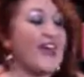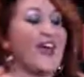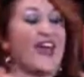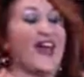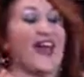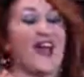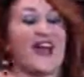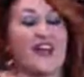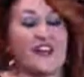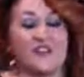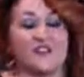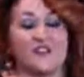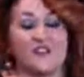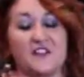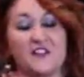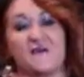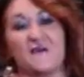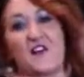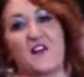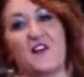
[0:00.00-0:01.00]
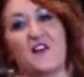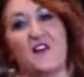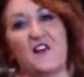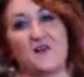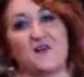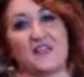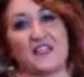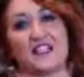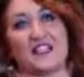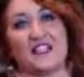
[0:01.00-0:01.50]
I had a friend of mine call
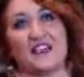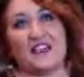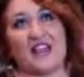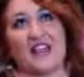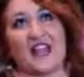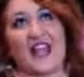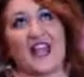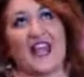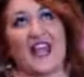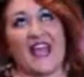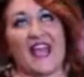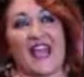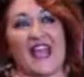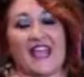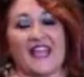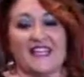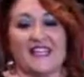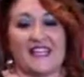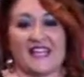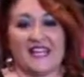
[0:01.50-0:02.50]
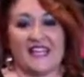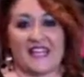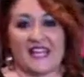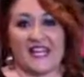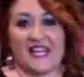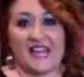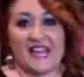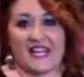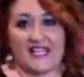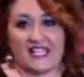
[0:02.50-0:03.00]
me and they're like, hey, I need an
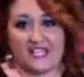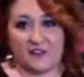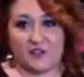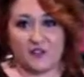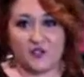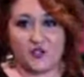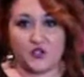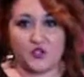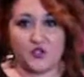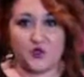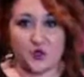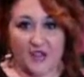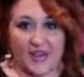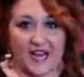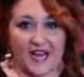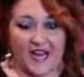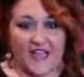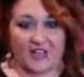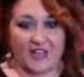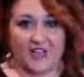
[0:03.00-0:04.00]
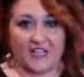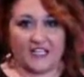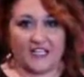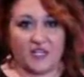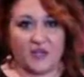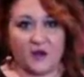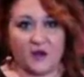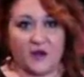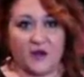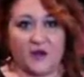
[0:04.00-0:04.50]
idea for short hair. I don't
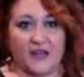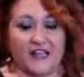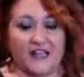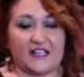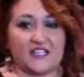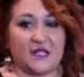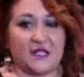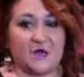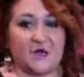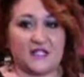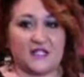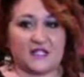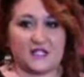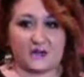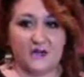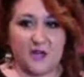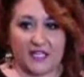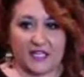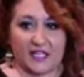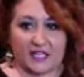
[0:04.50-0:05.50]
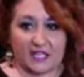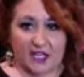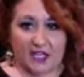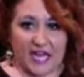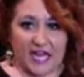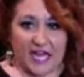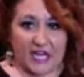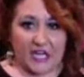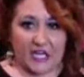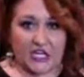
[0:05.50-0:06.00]
know how she wants the body in her
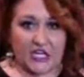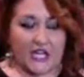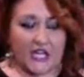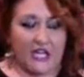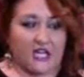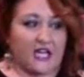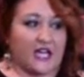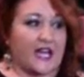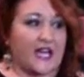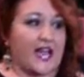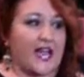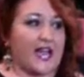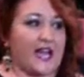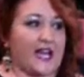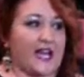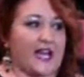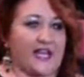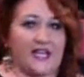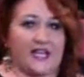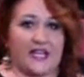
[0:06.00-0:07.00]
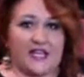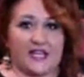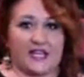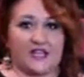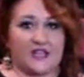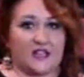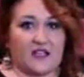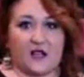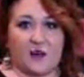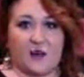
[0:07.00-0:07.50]
hair and I can't,
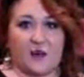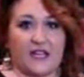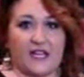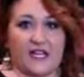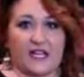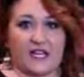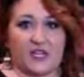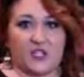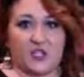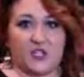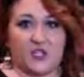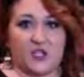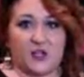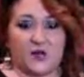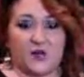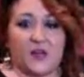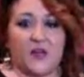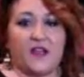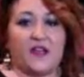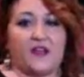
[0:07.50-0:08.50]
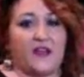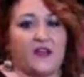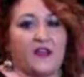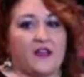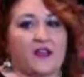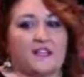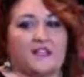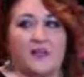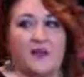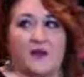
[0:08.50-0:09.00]
like, what can I do?
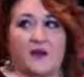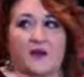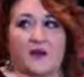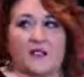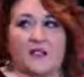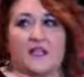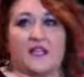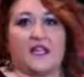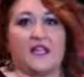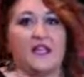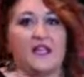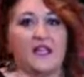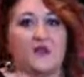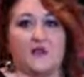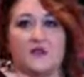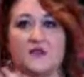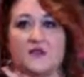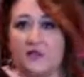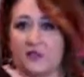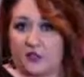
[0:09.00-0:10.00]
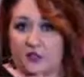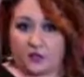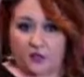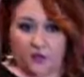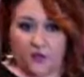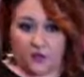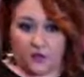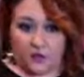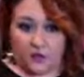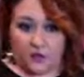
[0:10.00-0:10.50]
So I was like, use Velcro
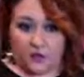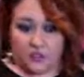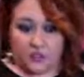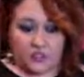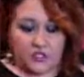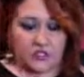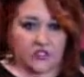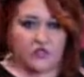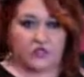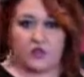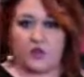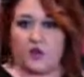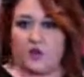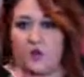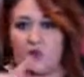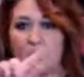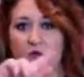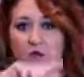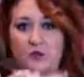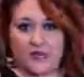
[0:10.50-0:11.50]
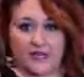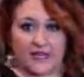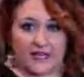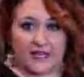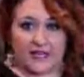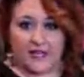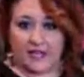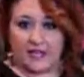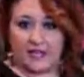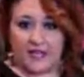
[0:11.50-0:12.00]
rollers, use your old like
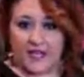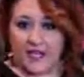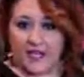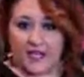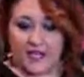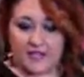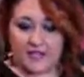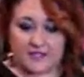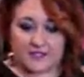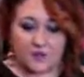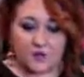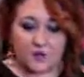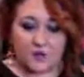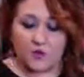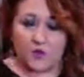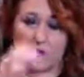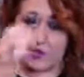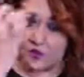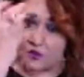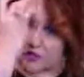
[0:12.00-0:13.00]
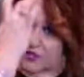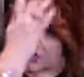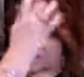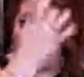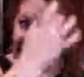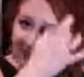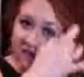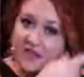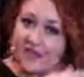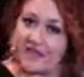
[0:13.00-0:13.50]
school rollers
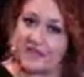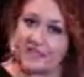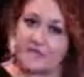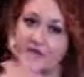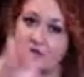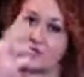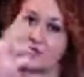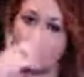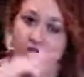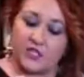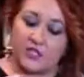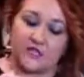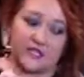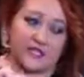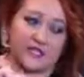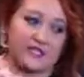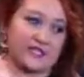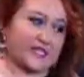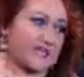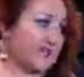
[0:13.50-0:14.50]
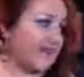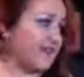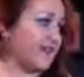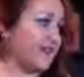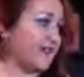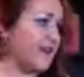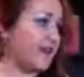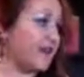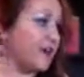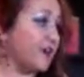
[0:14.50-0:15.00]
if that's what you need to get in
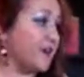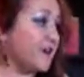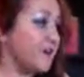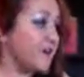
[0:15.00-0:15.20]
there.